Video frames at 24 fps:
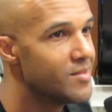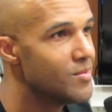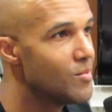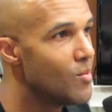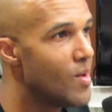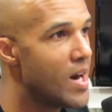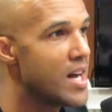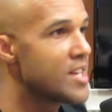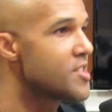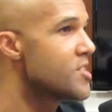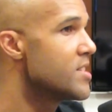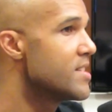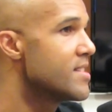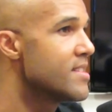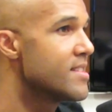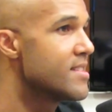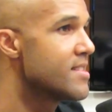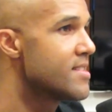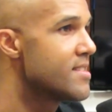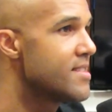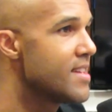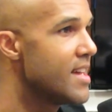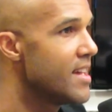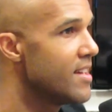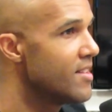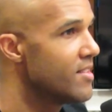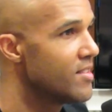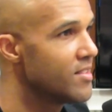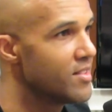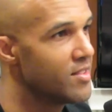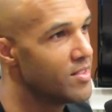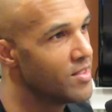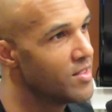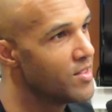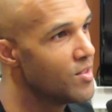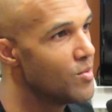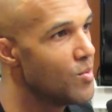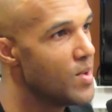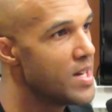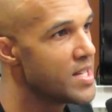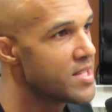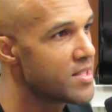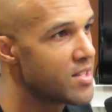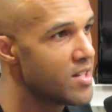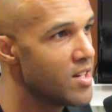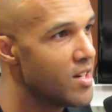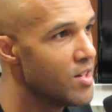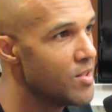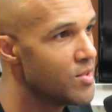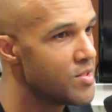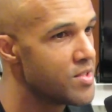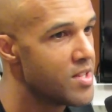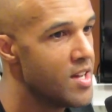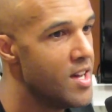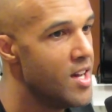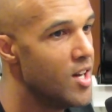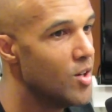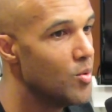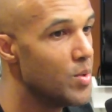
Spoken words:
Washington State on the West Coast,